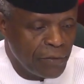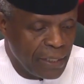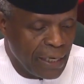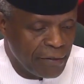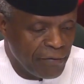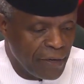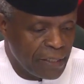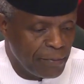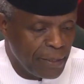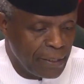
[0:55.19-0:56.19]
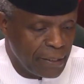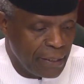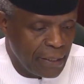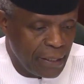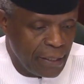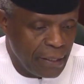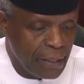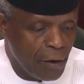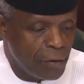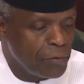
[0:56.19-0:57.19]
Trade and Investment,
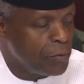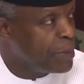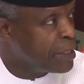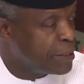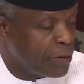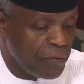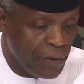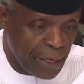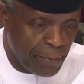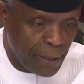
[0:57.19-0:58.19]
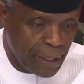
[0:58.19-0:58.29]
the Honorable Minister of Labor